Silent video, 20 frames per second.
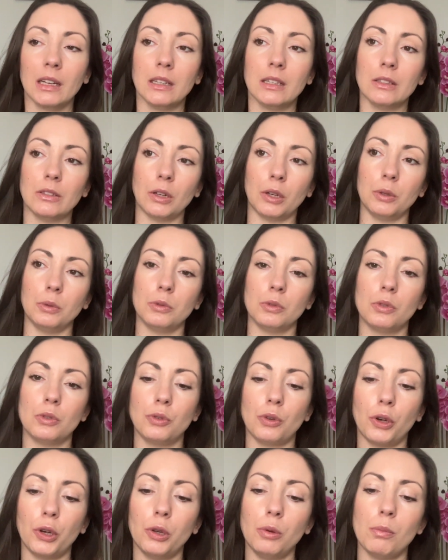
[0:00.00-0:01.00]
So
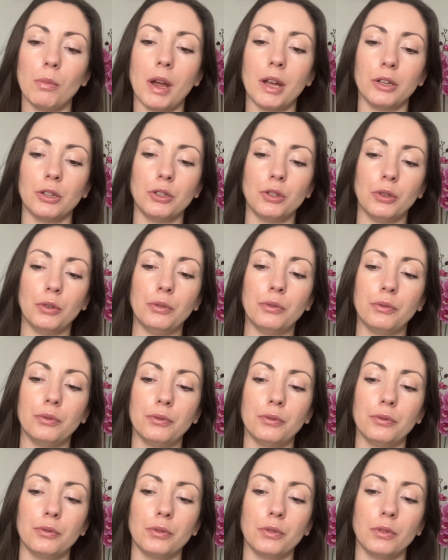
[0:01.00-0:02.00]
much
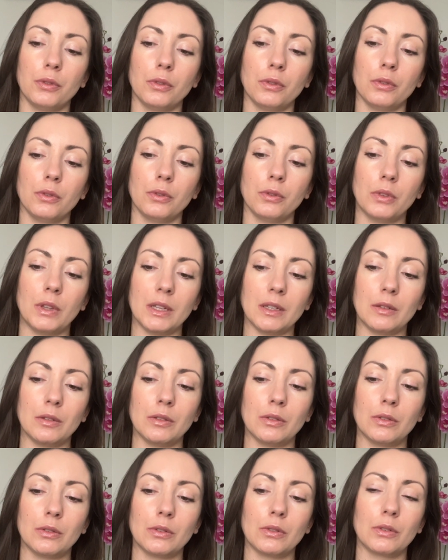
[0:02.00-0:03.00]
of
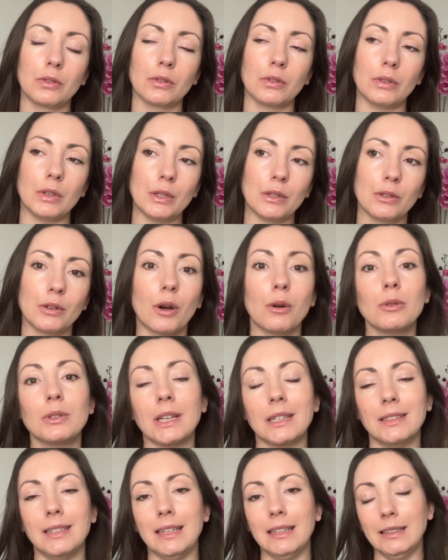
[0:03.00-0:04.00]
these goal
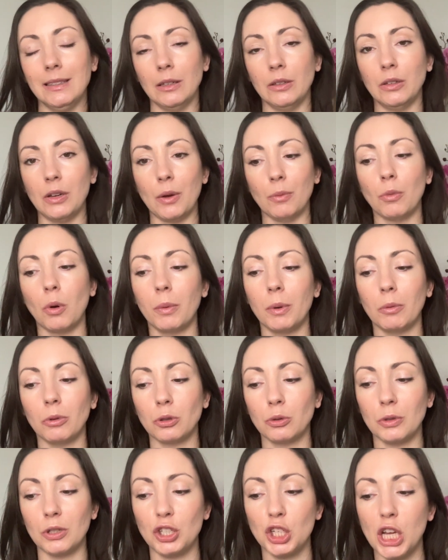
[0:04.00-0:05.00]
settings and what we
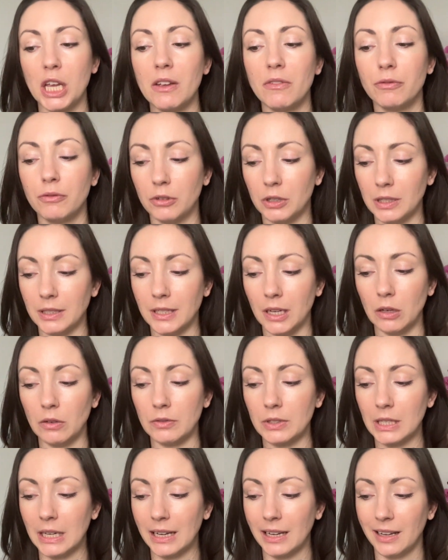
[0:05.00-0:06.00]
want to achieve for
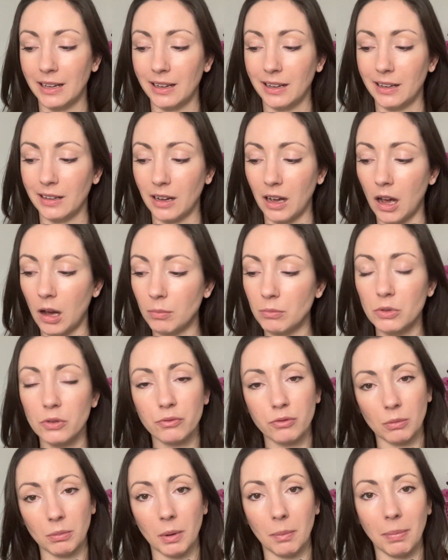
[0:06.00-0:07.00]
ourselves comes
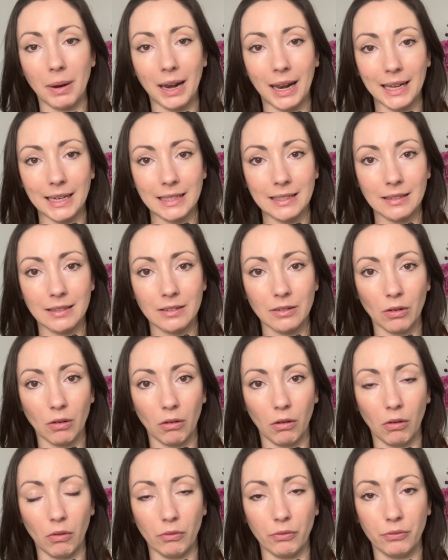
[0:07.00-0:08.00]
from a place
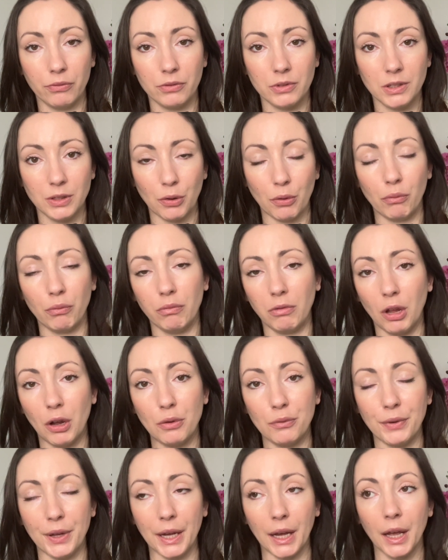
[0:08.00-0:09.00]
of
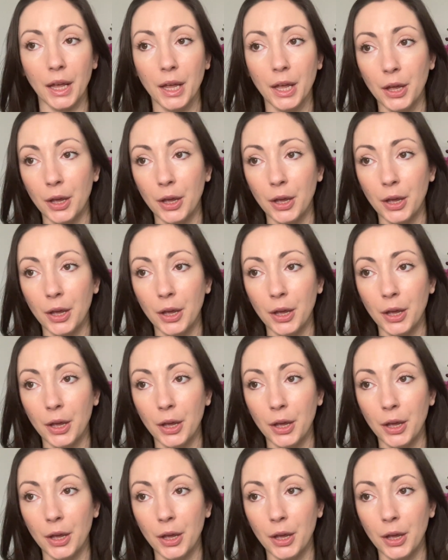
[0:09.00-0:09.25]
self-loathing.